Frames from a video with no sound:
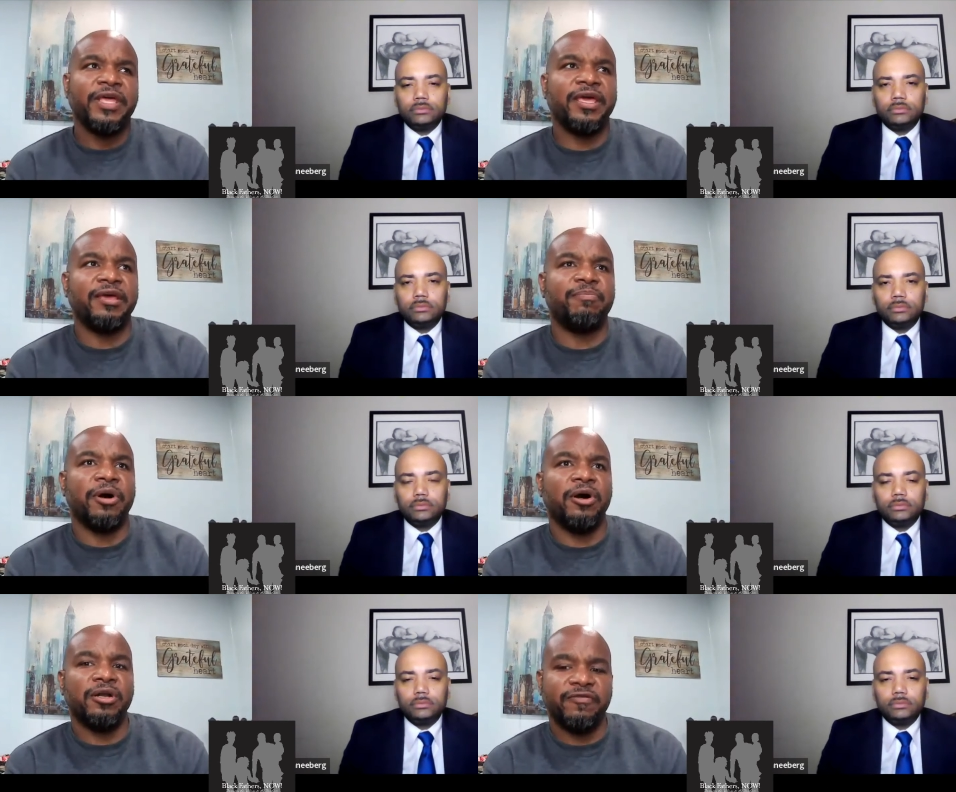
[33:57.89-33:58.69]
Speaker 1: And
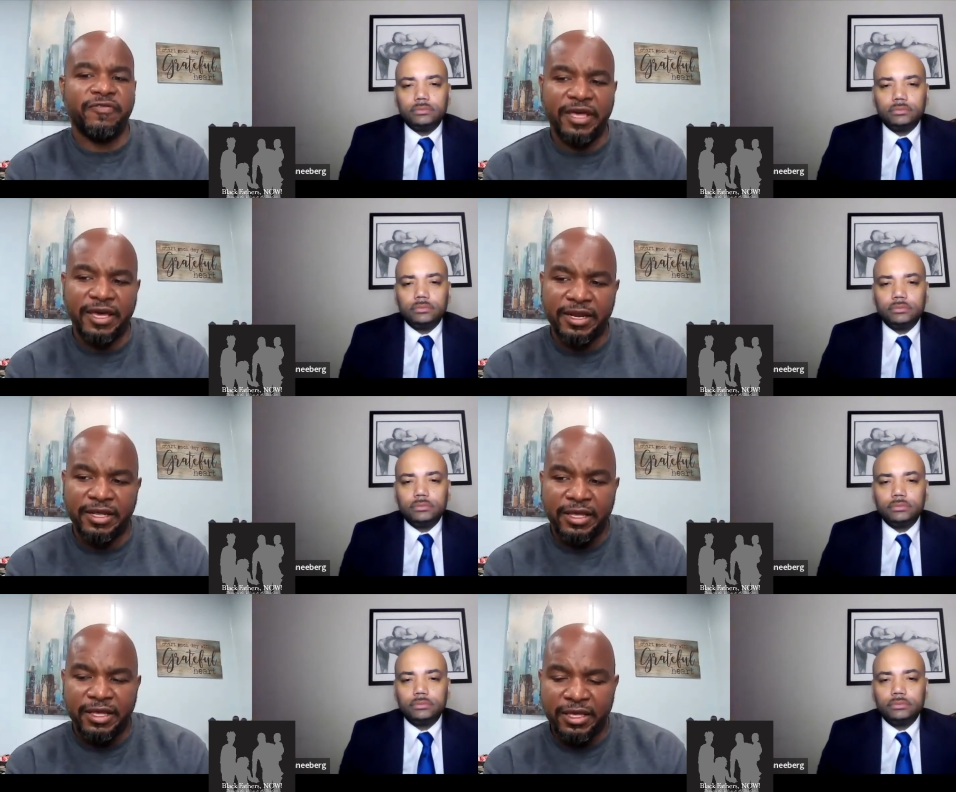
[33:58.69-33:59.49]
part of that
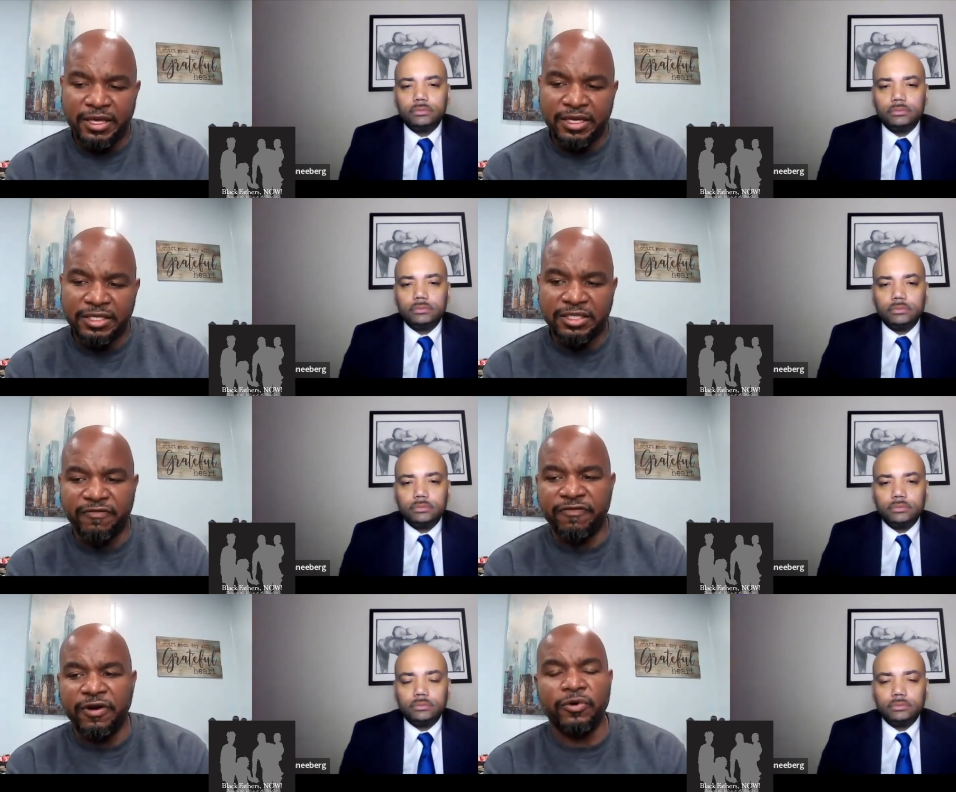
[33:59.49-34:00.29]
is the
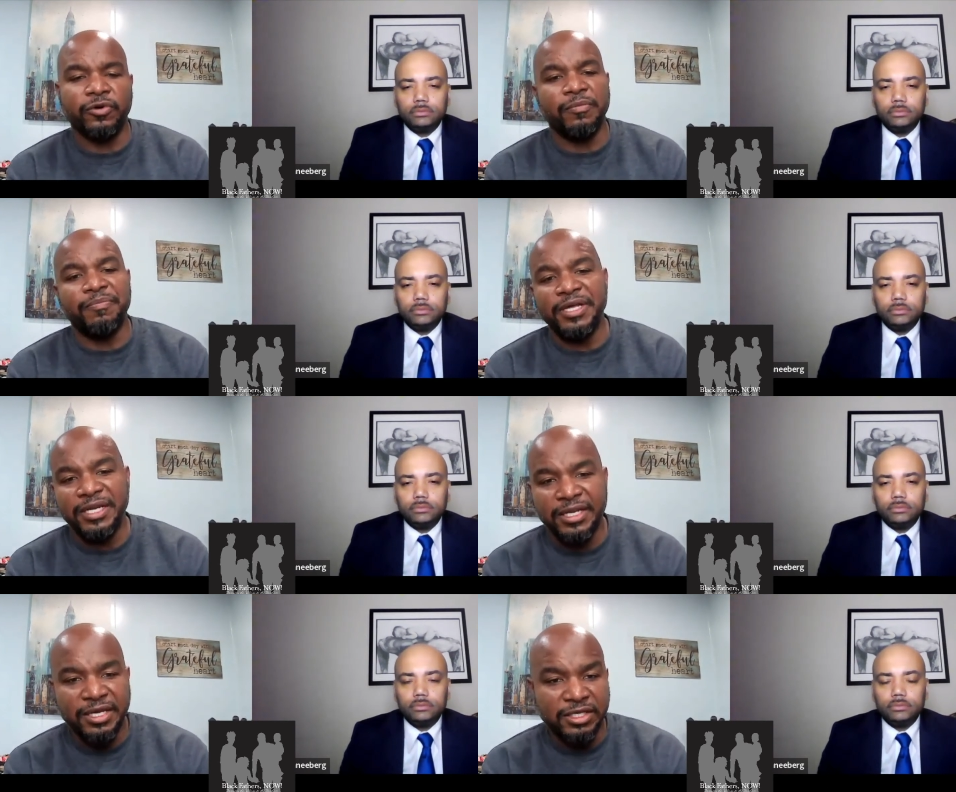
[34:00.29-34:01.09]

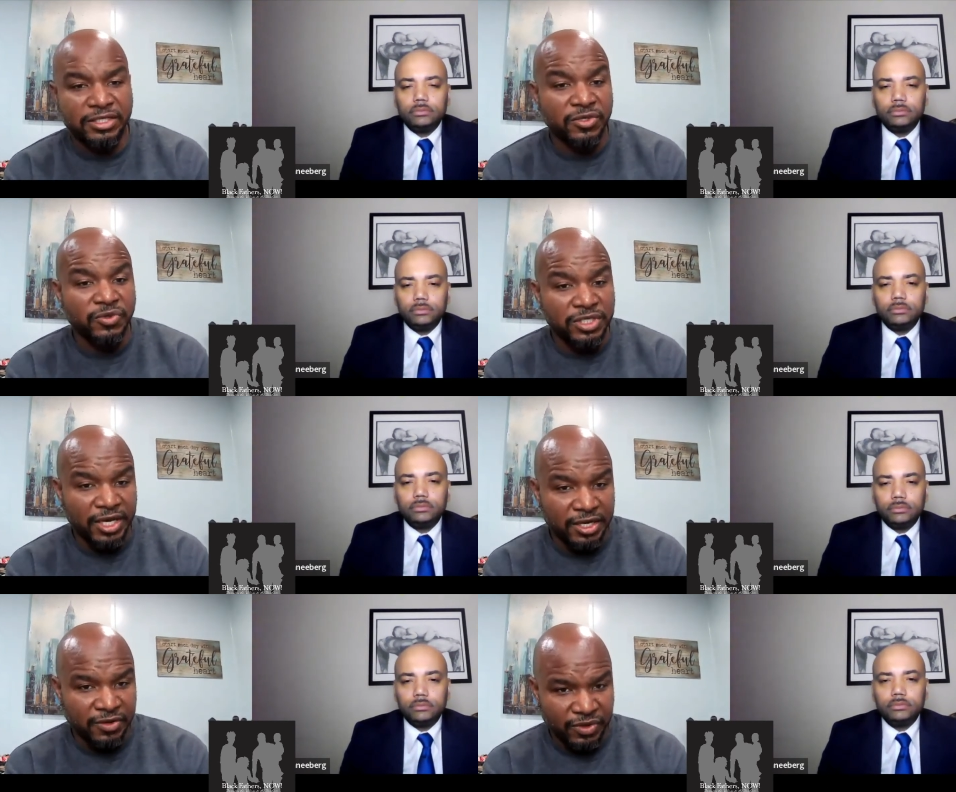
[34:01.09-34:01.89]
vulnerability
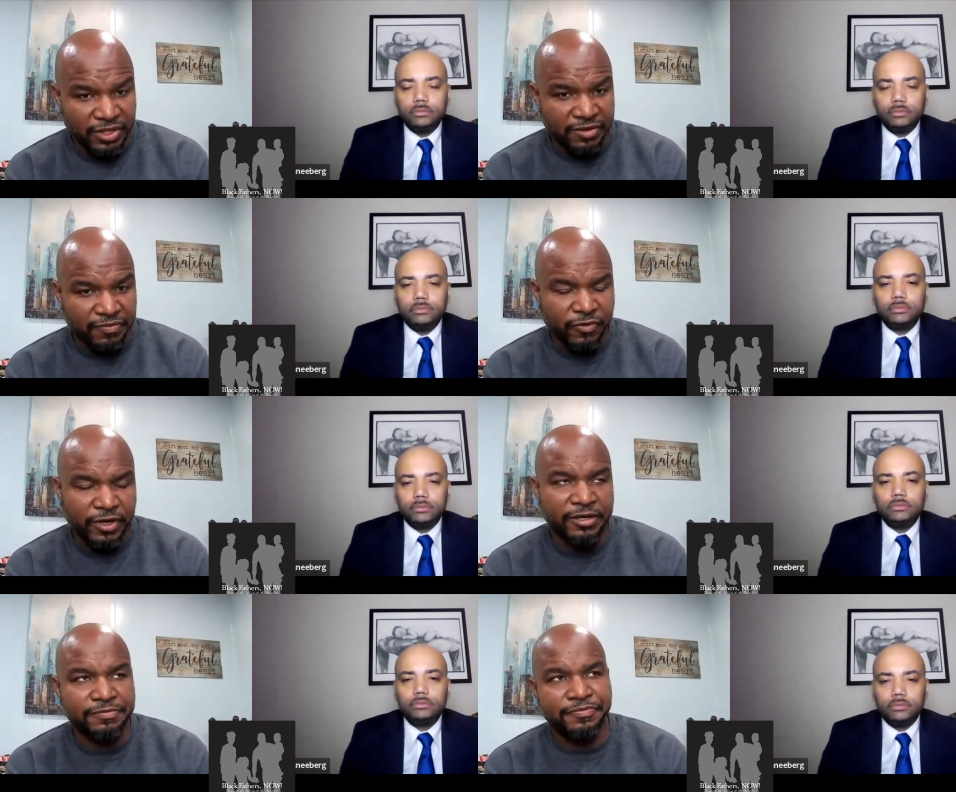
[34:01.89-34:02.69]
associated with it,
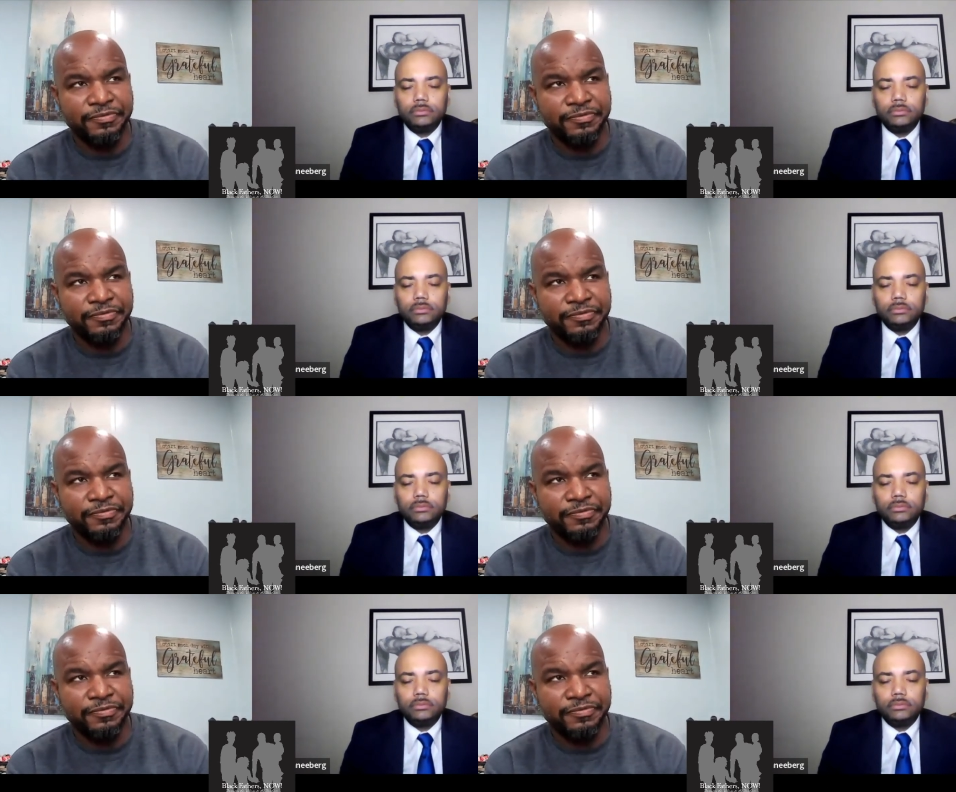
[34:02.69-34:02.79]
right?